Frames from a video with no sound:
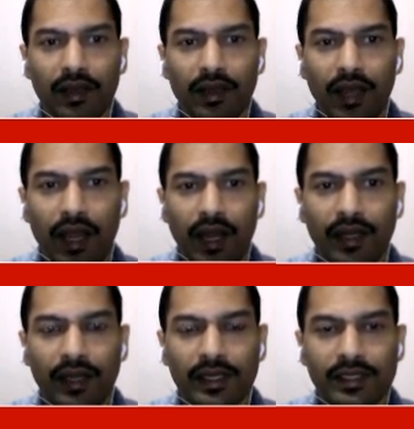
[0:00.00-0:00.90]
and
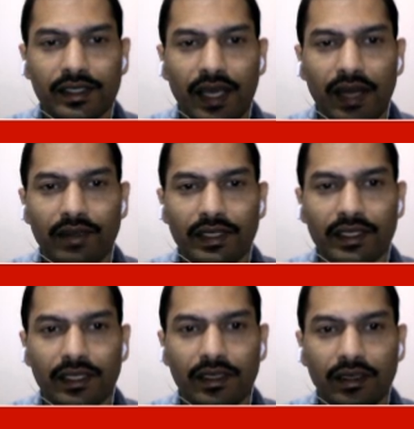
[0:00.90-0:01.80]
its
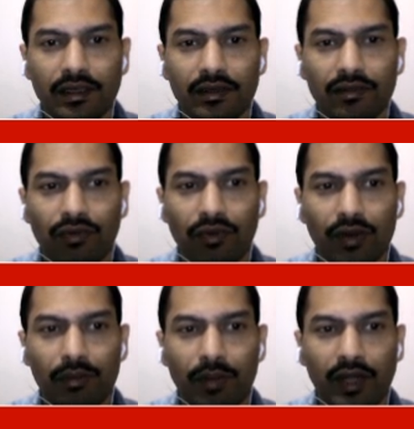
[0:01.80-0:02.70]
derivation for a
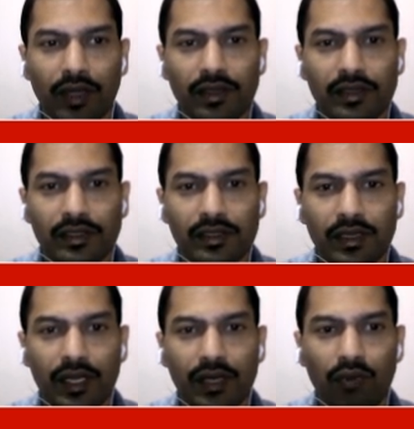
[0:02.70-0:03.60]
particles
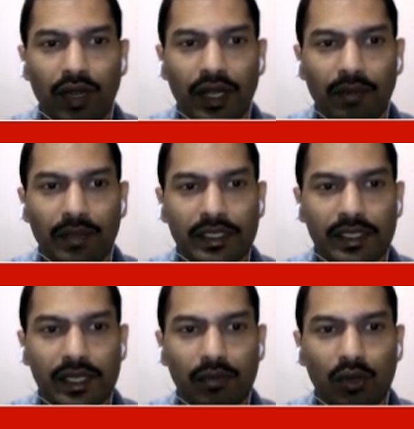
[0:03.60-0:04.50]
in
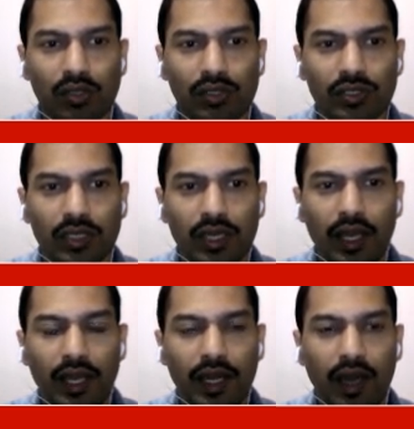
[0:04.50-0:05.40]
one-dimensional box,
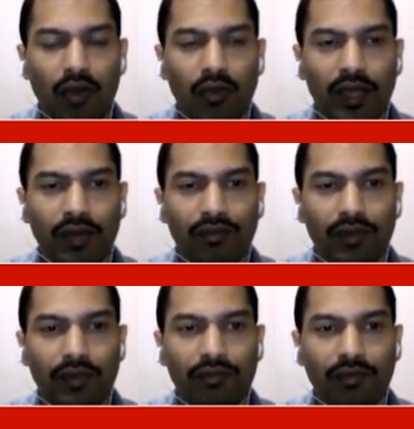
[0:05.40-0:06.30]
and how can
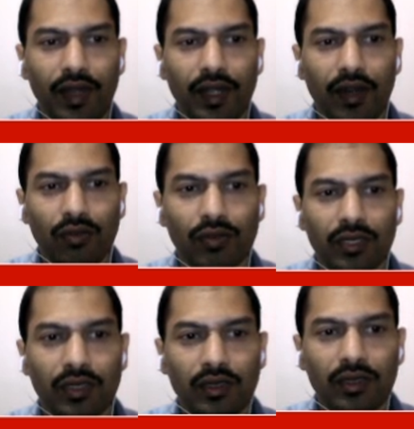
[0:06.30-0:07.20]
we find out the,
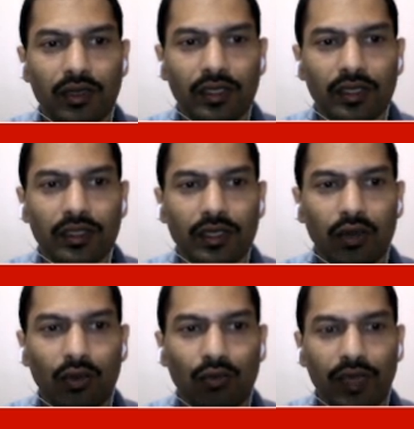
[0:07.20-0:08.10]

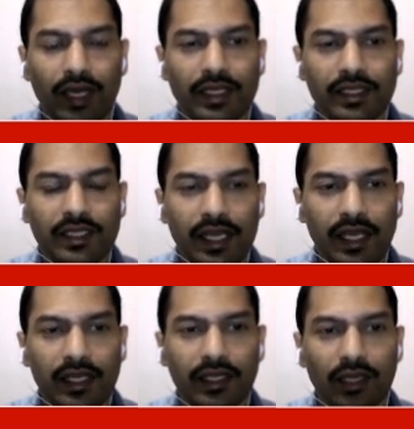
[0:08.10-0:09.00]
or we can check
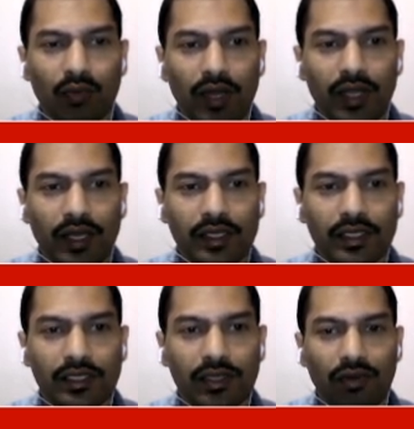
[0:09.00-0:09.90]
the
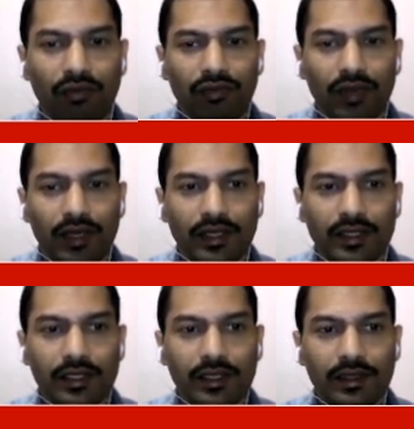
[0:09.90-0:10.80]
quantization of energy,